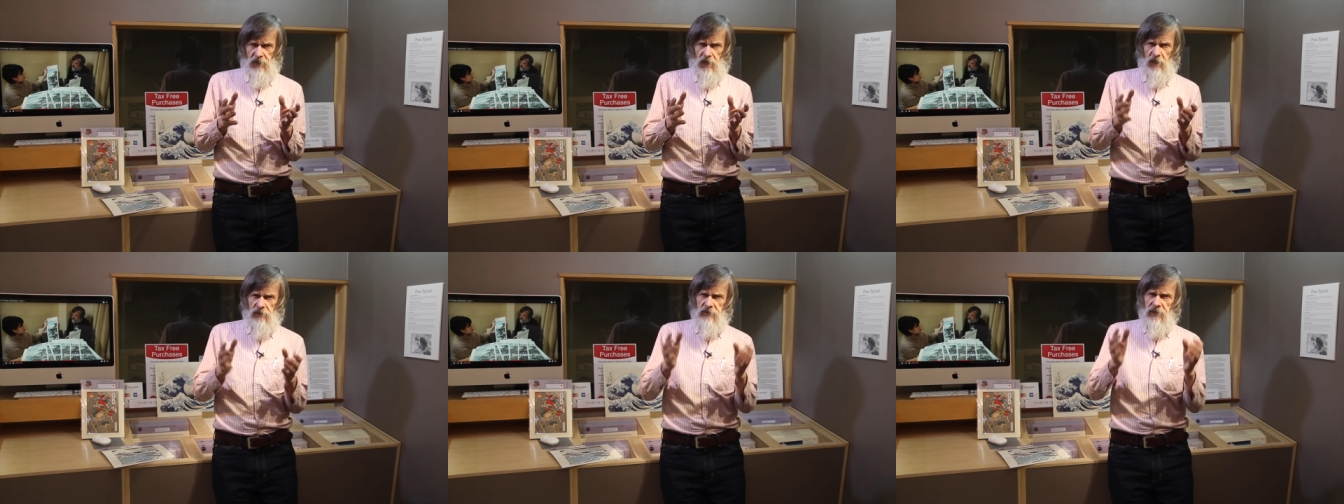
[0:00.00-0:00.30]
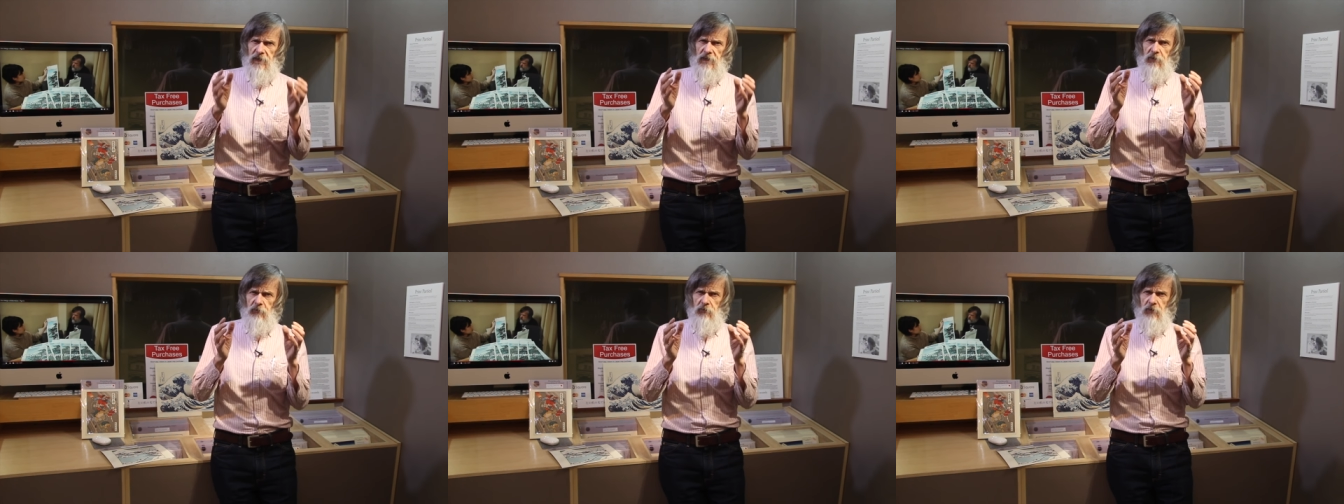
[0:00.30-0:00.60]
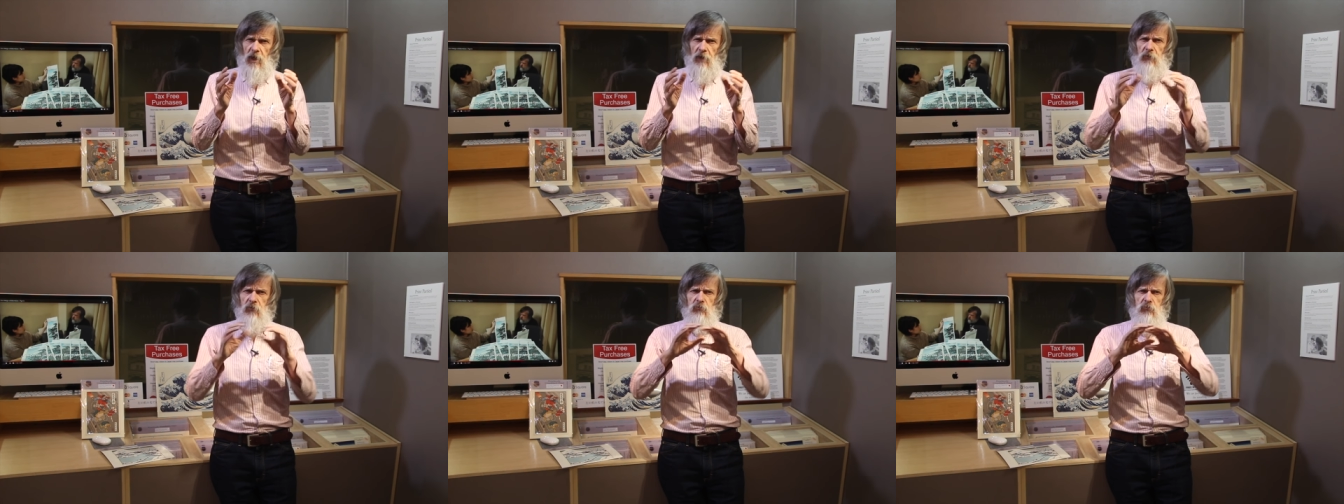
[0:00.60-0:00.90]
and they
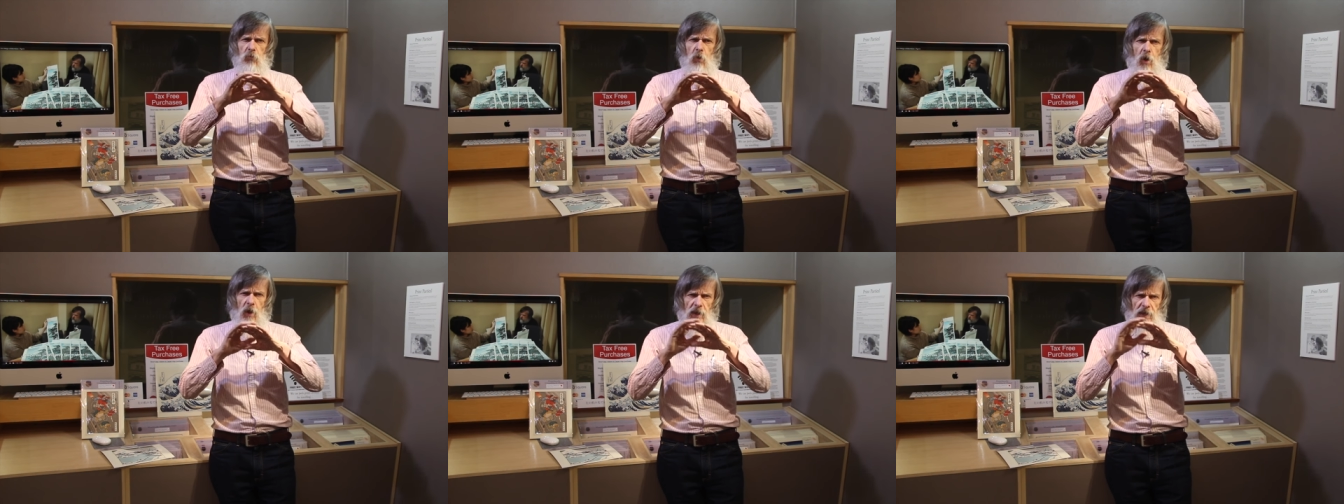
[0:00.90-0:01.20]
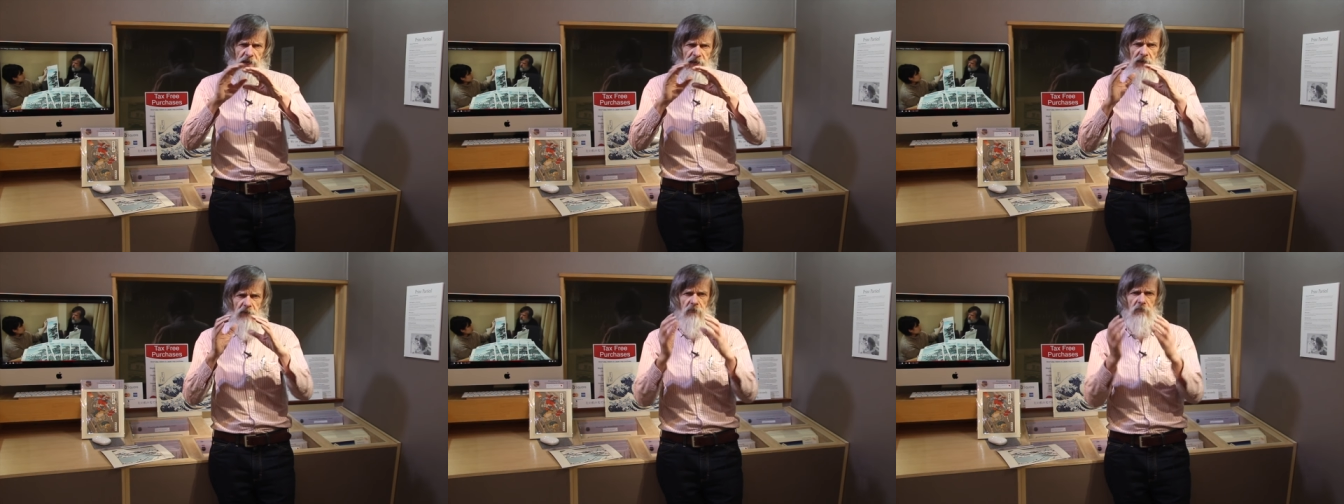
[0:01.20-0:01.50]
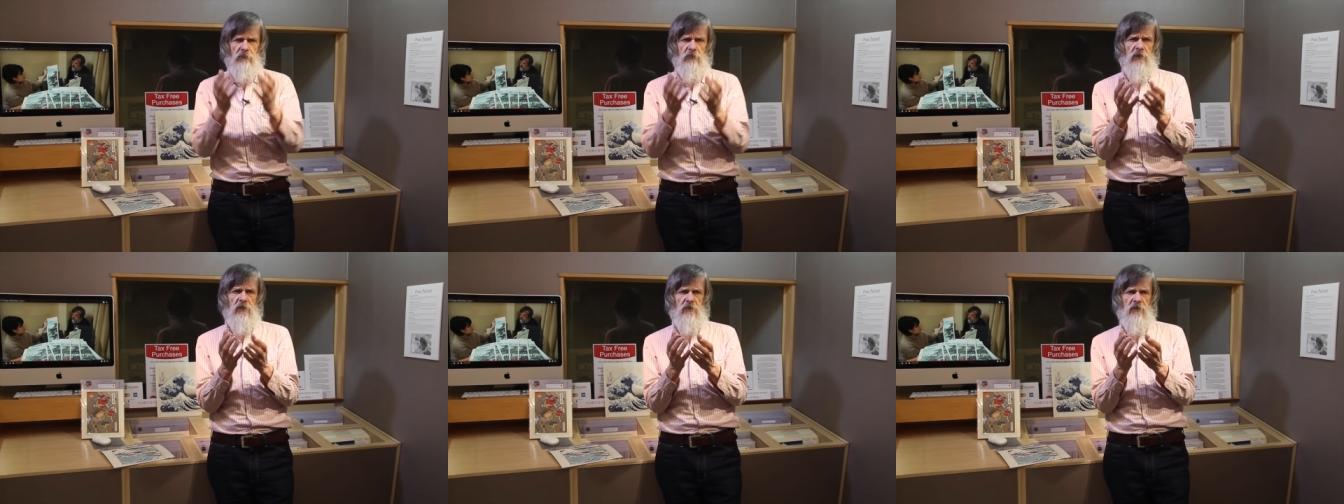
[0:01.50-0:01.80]
learned how to draw
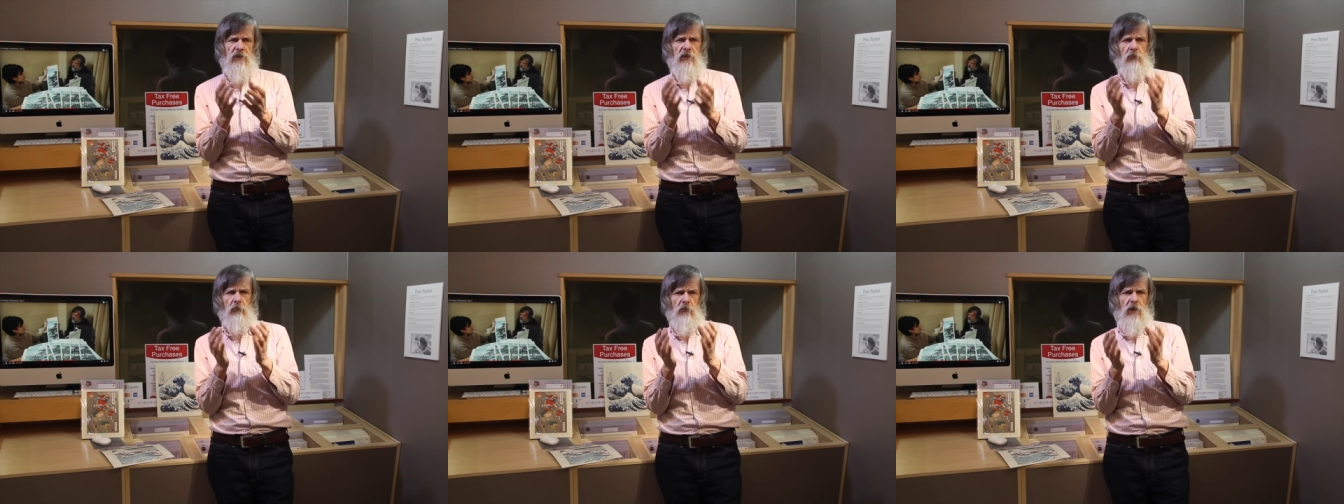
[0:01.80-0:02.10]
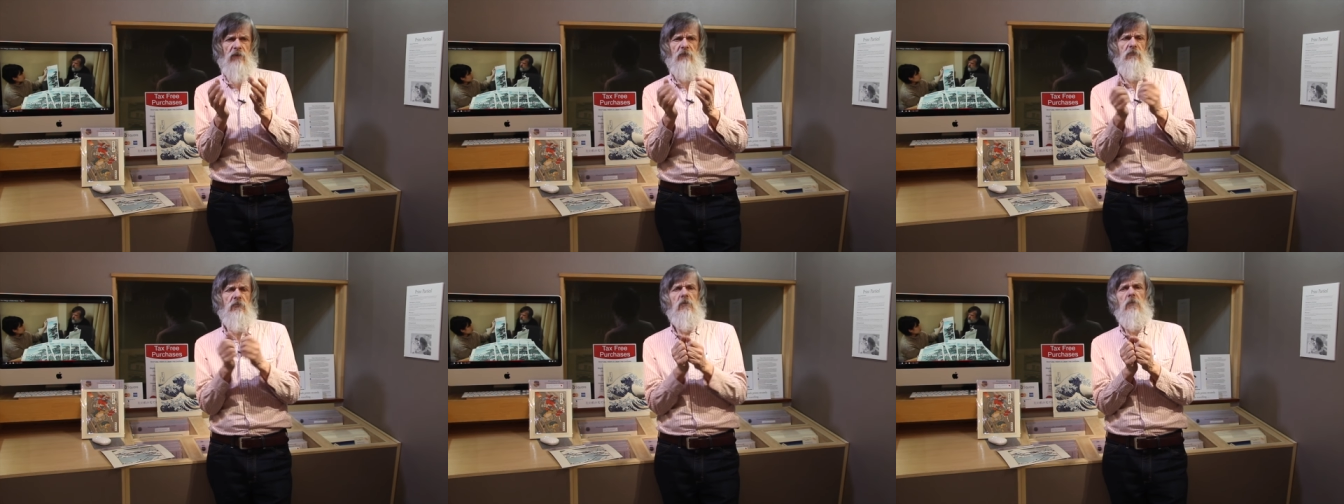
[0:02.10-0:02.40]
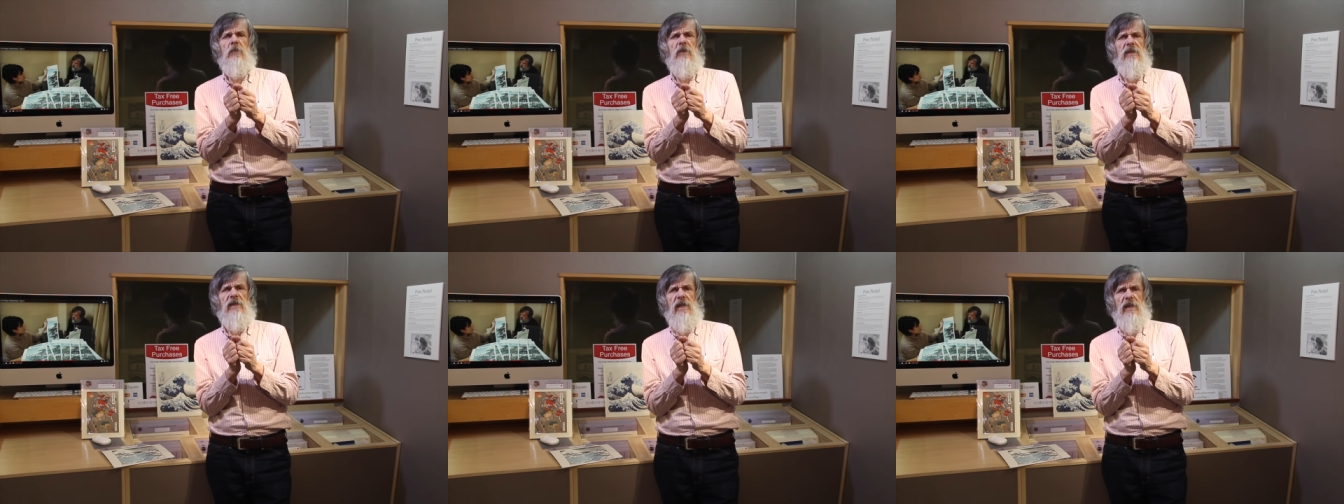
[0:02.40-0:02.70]
everything right from
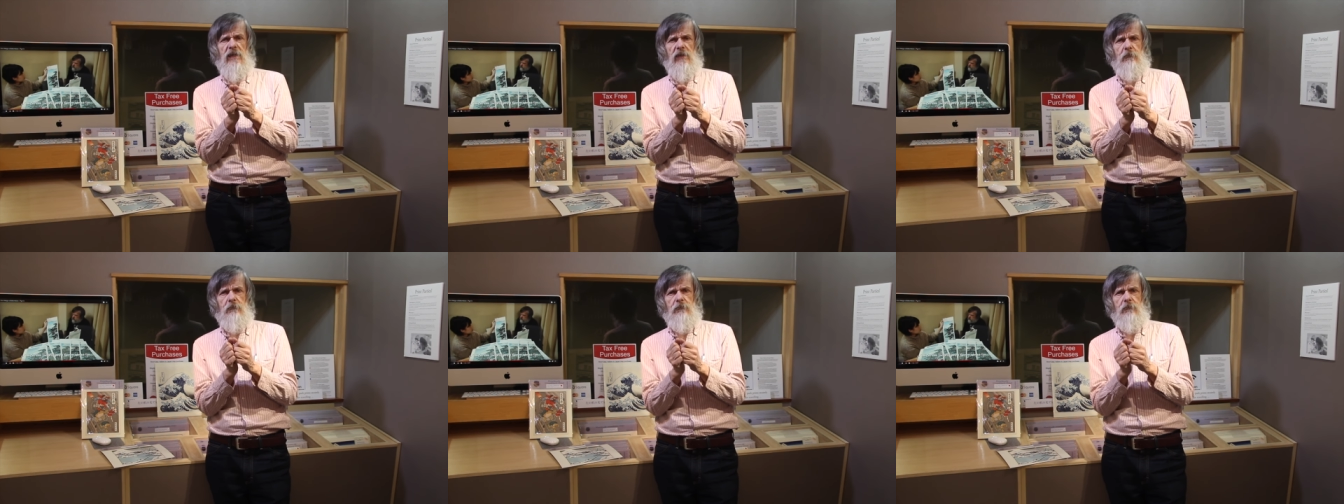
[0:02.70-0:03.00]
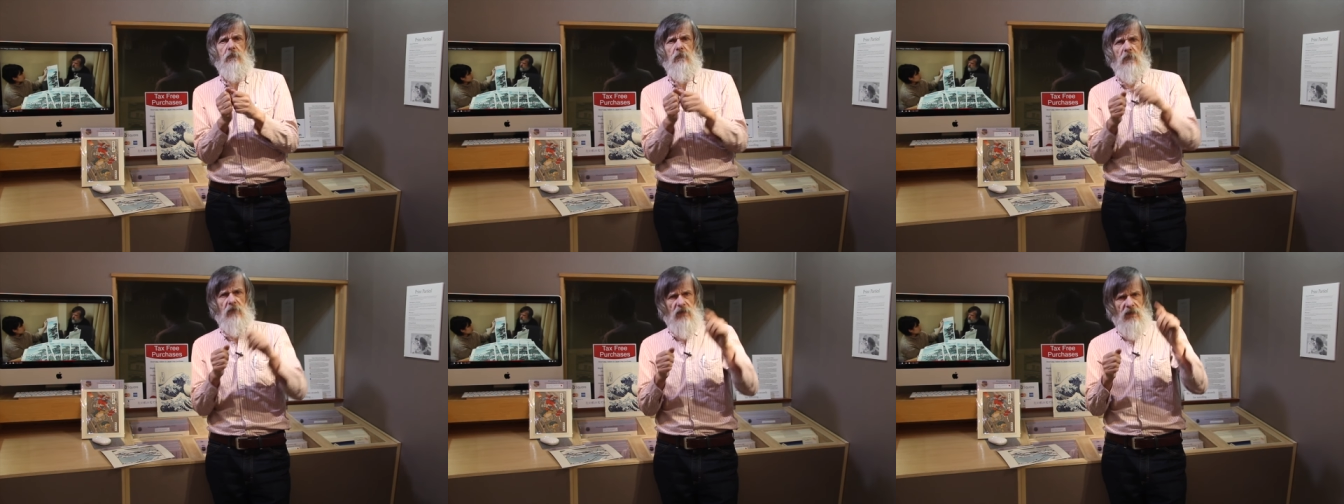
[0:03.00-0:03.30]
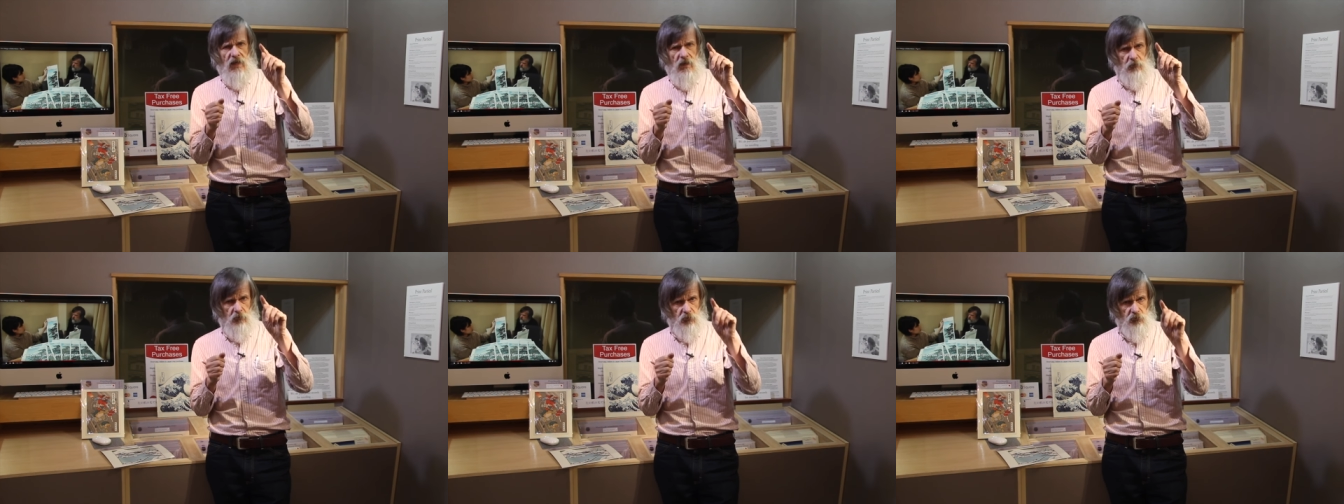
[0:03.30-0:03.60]
the beginning. How